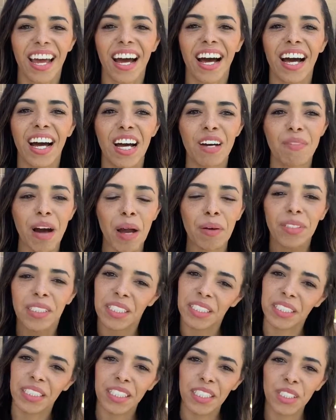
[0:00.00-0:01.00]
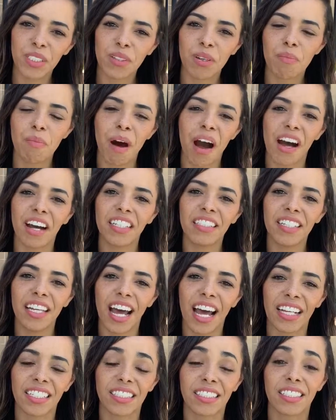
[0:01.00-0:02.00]
I was listening to a
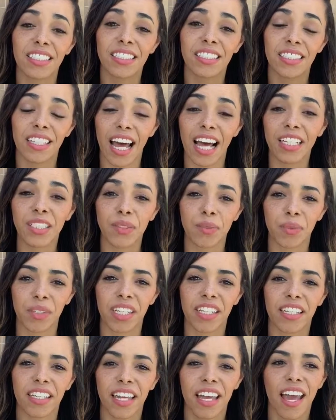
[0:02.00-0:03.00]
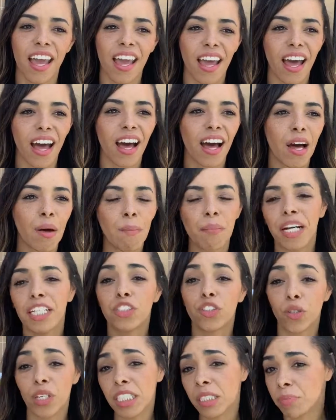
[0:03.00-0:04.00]
podcast this last week by
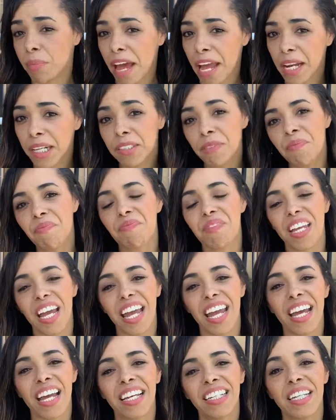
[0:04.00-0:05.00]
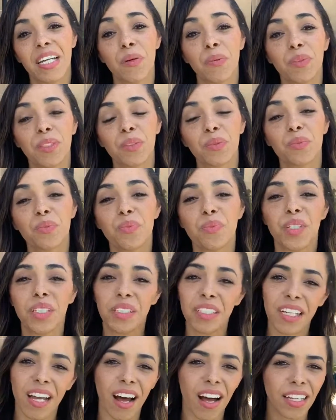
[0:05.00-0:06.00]
Joyce Meyer, and it was
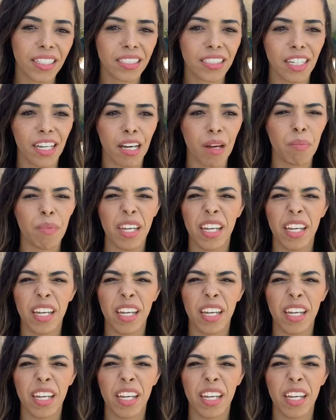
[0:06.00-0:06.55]
really awesome.